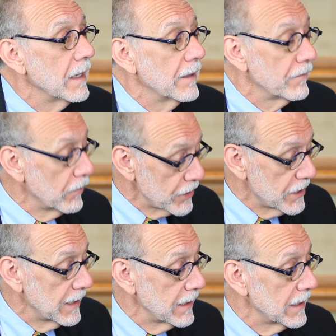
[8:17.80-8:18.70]

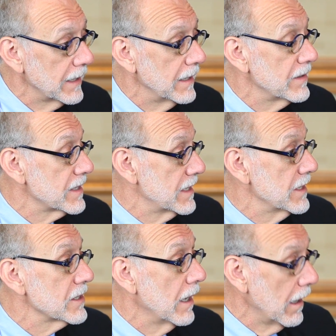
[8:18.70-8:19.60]
unfortunately, this
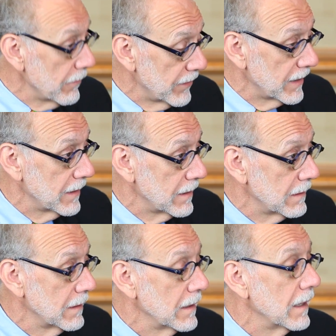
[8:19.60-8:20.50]
is often
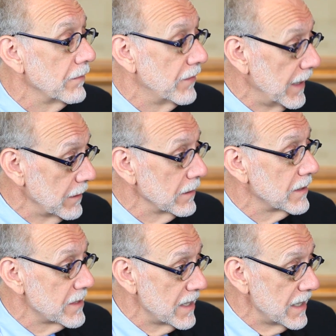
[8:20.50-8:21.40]
a fatal
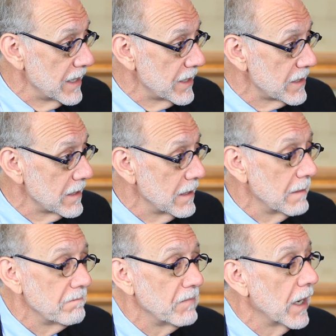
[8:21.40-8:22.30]
disease
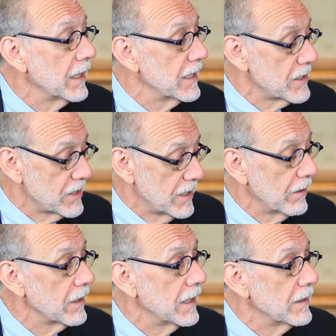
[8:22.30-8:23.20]
not
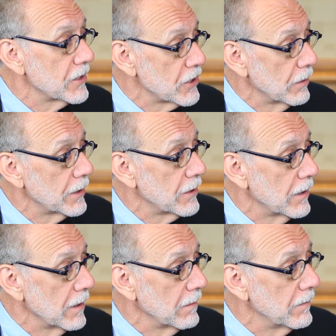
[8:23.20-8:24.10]
necessarily in the short
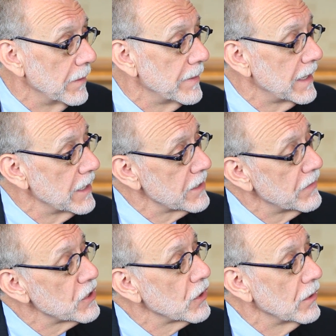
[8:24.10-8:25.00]
term, but because of
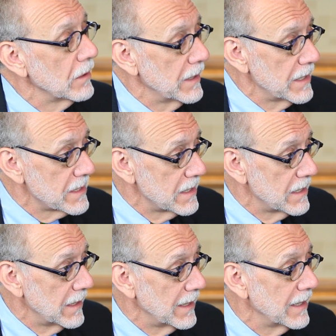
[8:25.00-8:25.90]
its
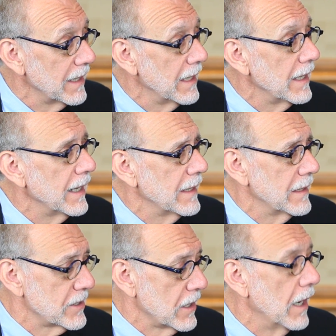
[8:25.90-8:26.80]
chronicity and
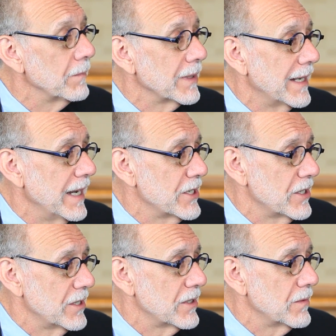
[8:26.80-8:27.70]
its
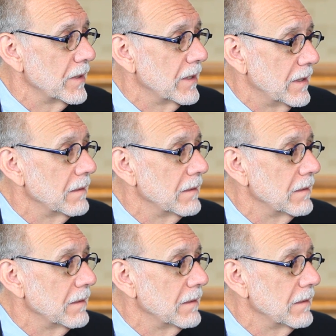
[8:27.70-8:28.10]
complications with